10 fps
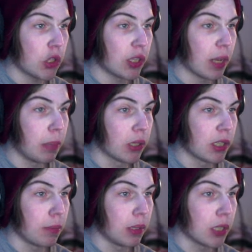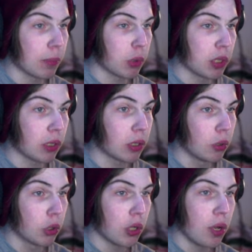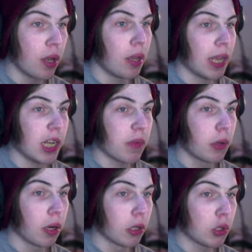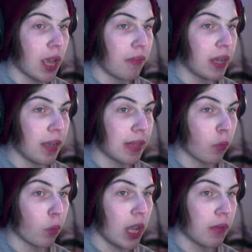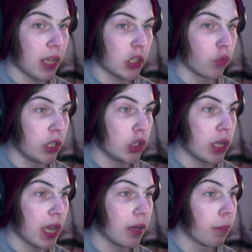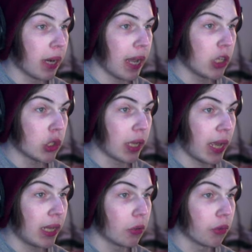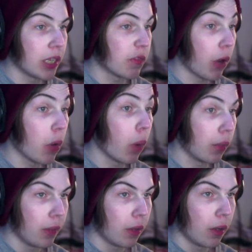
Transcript: that builds and builds up to its conclusion, and it's very hard to navigate that wave as you reach the end, but Angela handled things very well.